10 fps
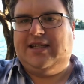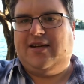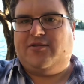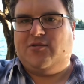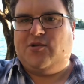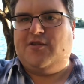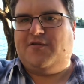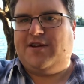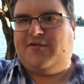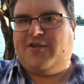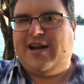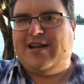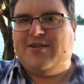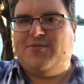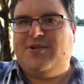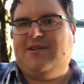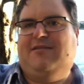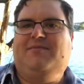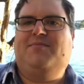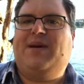If it weren't for your friend, you
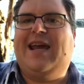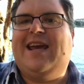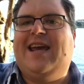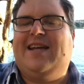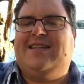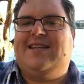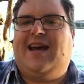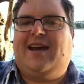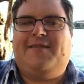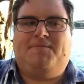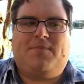wouldn't be here today.